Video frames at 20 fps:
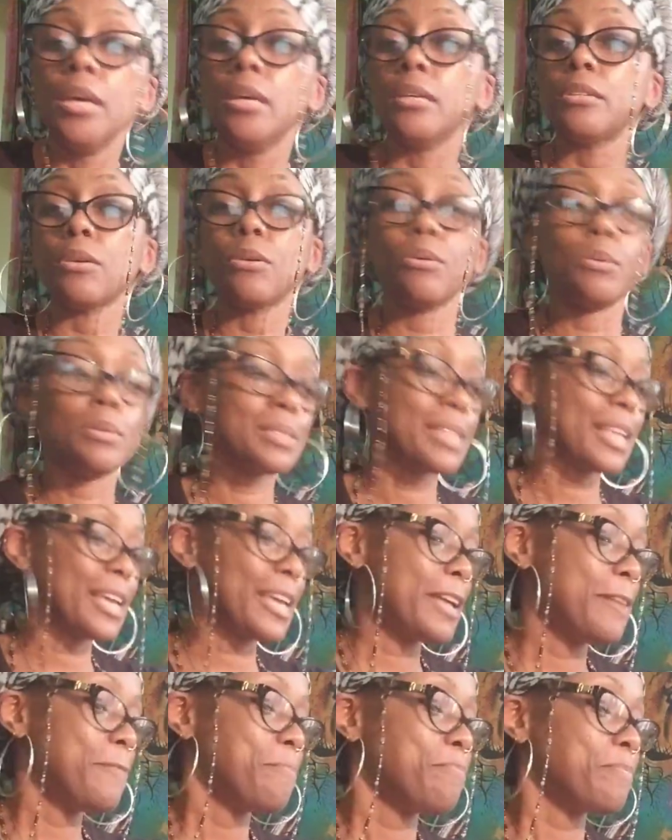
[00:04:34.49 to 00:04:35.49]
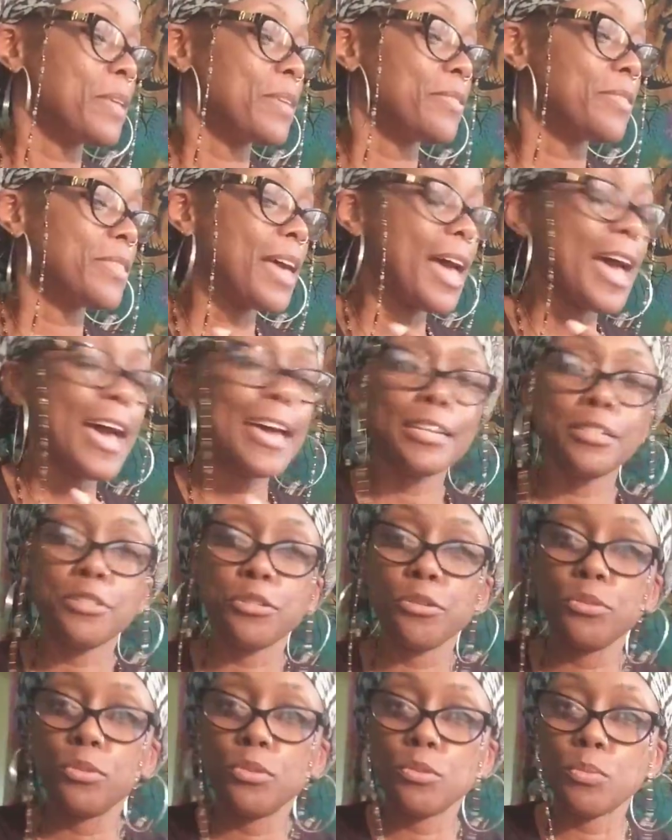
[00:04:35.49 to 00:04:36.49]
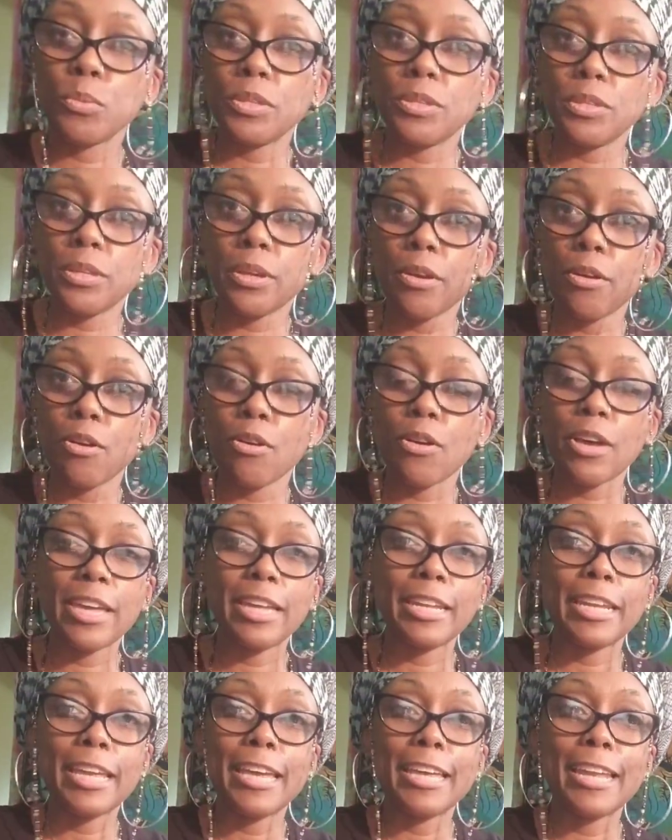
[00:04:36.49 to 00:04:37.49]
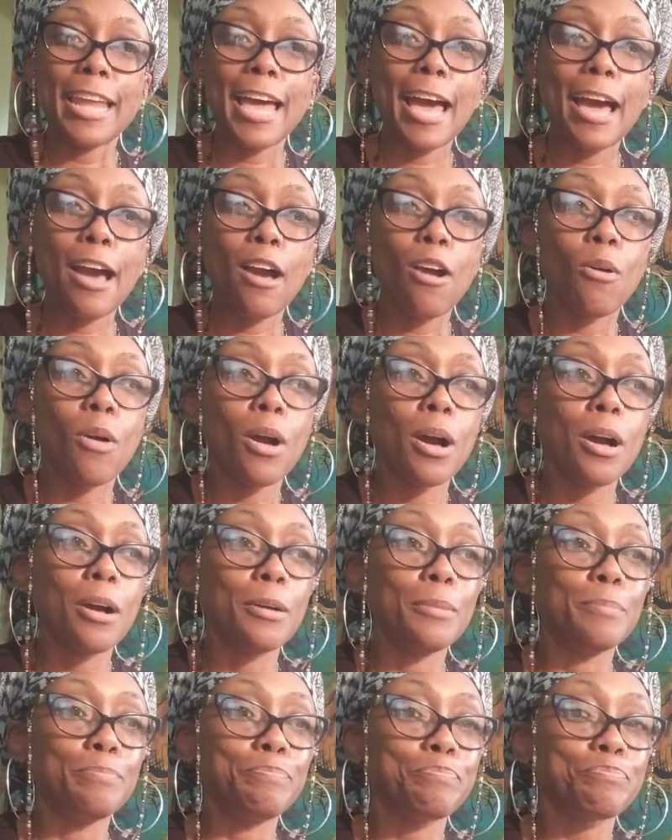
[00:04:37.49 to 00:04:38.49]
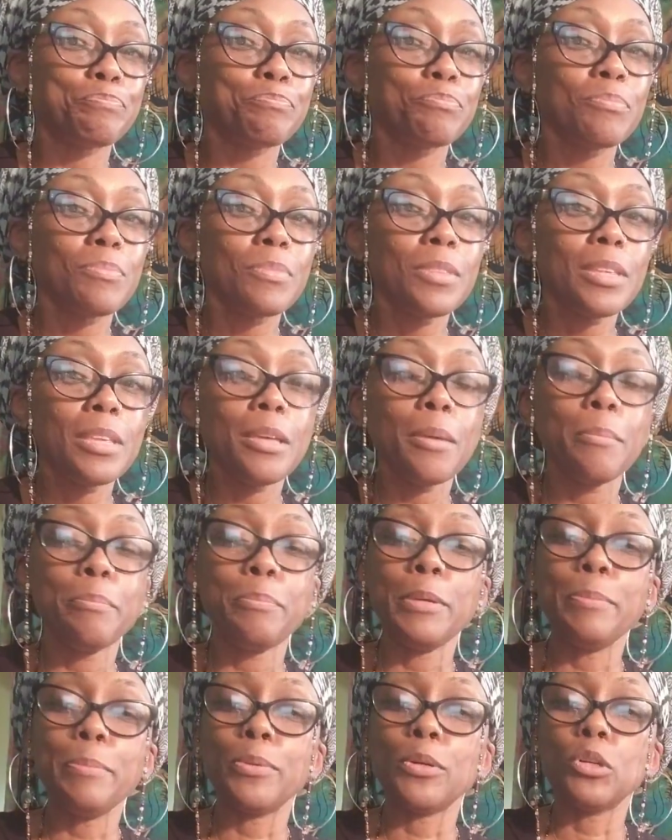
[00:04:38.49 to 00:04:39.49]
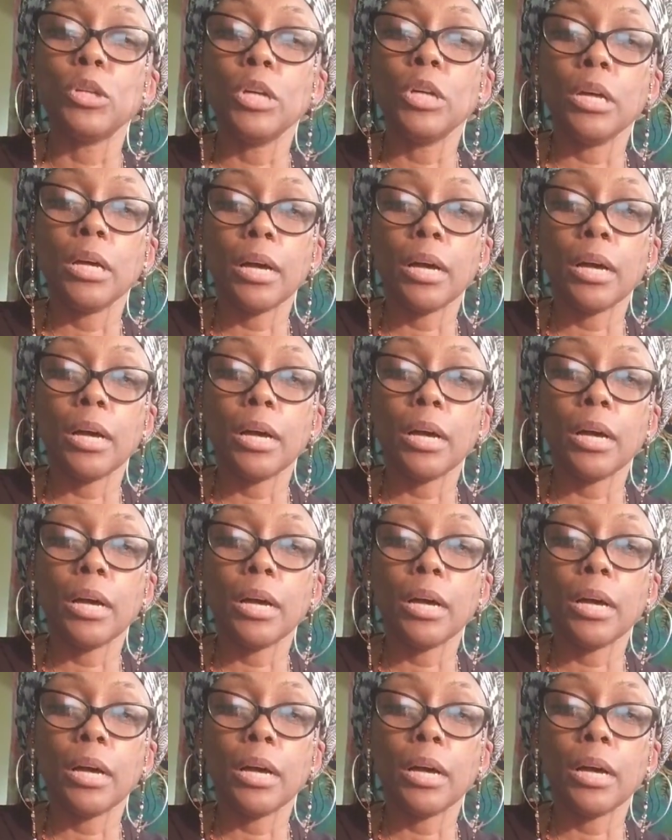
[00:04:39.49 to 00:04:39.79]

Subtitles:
So it was like the attitudes with tarot and how people,